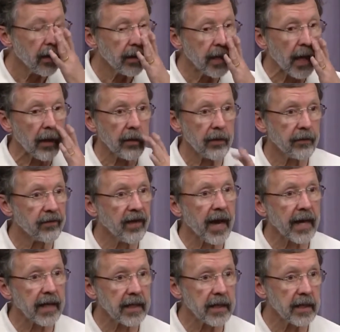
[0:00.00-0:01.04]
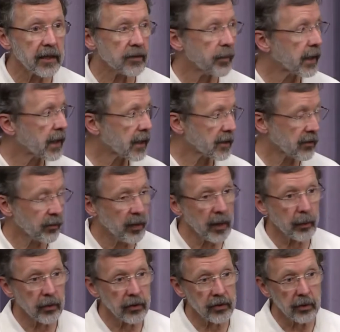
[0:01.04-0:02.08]
Now, the fact is, because of
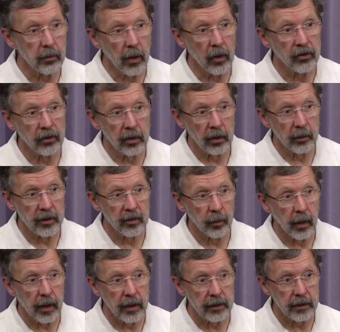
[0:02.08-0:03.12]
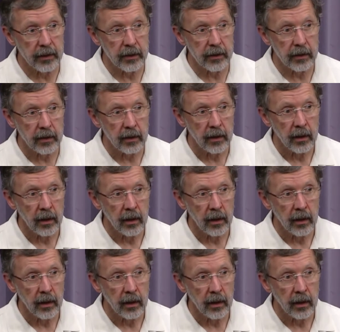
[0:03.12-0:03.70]
people's emotional responses,